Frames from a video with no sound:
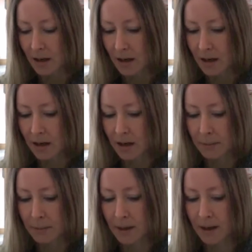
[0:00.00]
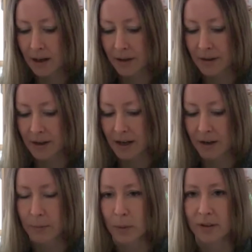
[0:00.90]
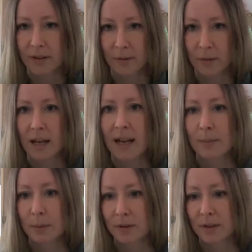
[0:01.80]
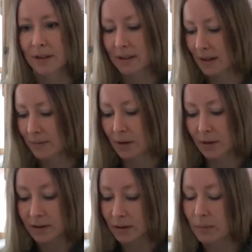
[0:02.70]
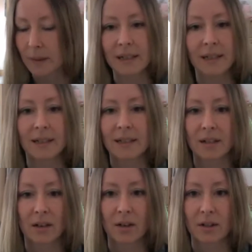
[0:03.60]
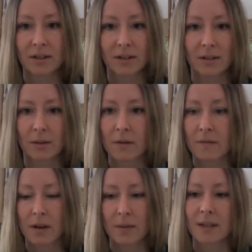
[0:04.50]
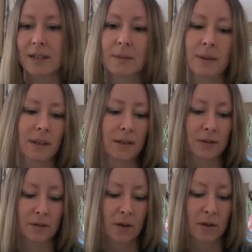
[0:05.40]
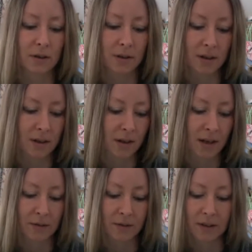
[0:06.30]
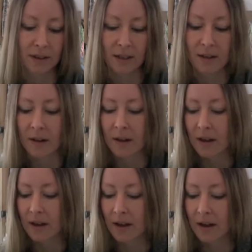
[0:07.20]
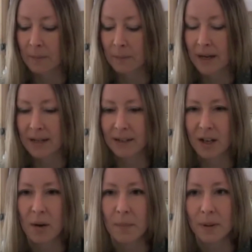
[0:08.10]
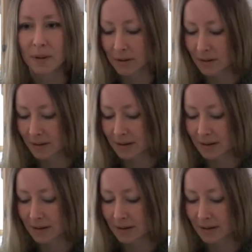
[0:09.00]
I think I have bought several cables, and I've lost all my little interlockers, so I've no idea where those have gone. I don't know how I've done that. And a couple,